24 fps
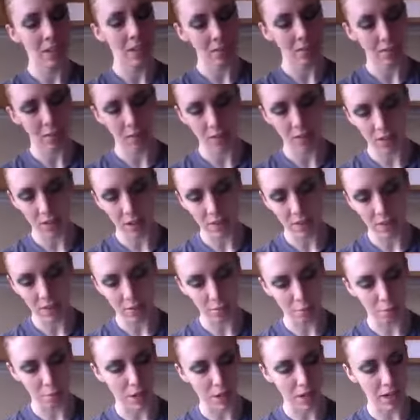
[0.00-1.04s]
for $7
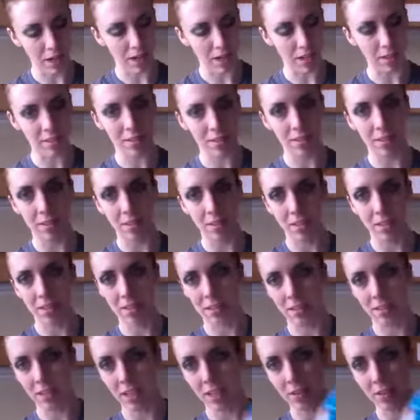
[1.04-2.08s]

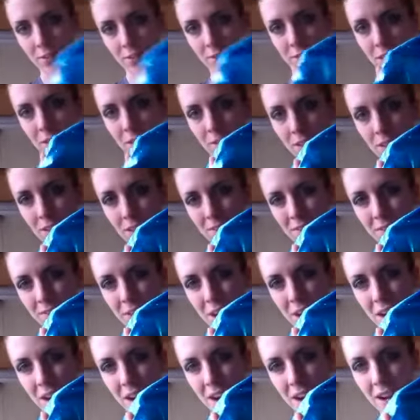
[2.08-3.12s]
instead of $75,
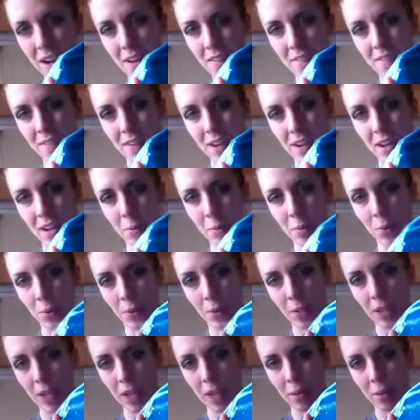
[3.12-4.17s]
I'm
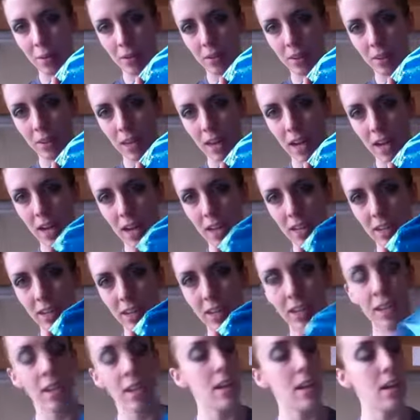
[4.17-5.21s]
okay with that.
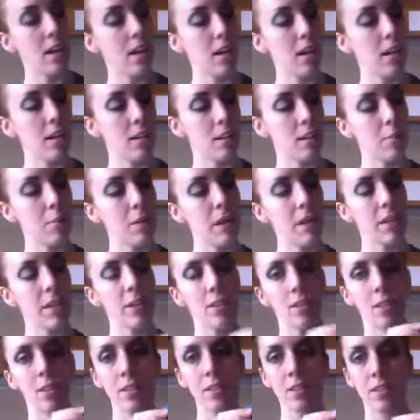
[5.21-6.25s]
I
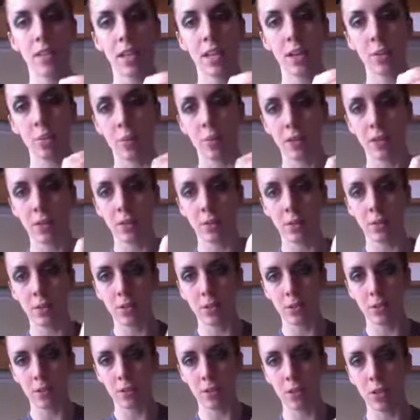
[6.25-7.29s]
noticed that when you
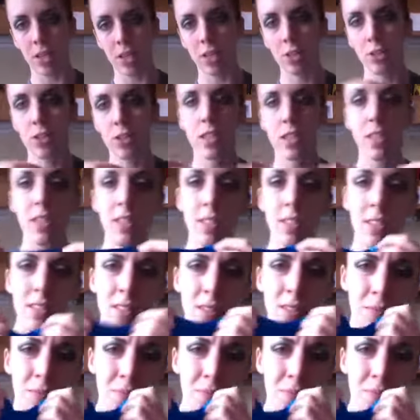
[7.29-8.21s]
stretch these,